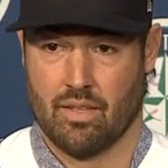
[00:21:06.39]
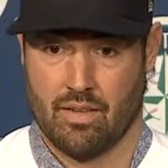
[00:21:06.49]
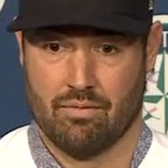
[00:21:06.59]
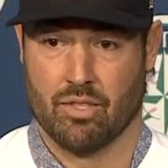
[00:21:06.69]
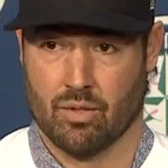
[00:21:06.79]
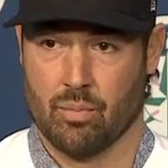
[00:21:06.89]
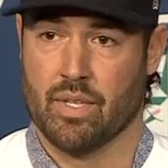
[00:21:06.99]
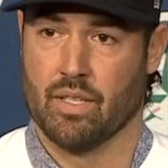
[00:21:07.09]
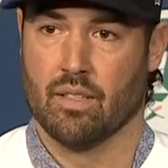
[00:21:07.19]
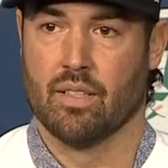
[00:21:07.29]
of the group
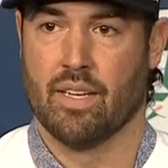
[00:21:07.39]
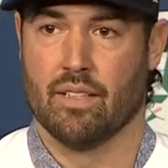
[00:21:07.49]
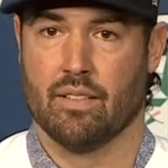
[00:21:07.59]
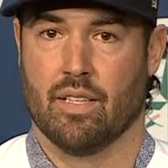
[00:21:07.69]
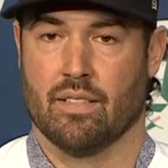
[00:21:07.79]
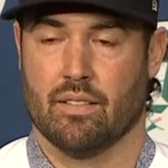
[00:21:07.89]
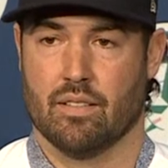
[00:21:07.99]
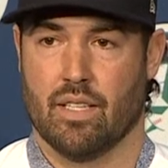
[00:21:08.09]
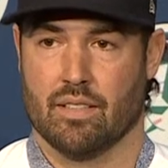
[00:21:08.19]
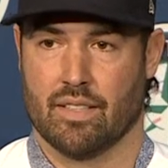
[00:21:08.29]
here, and and
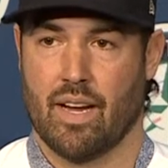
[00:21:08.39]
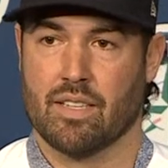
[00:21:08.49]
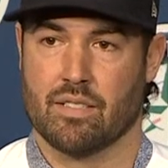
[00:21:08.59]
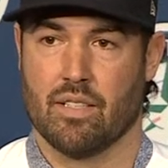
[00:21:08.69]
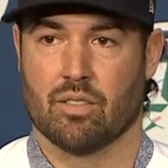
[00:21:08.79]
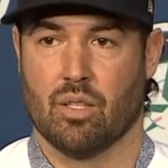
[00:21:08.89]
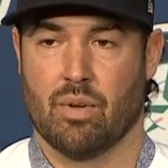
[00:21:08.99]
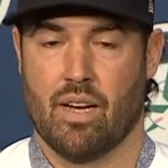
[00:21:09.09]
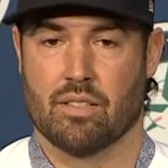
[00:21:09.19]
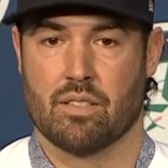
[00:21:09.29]
and the guys in that
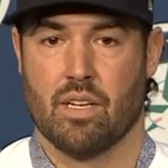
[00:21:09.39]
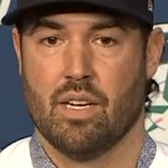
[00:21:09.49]
clubhouse,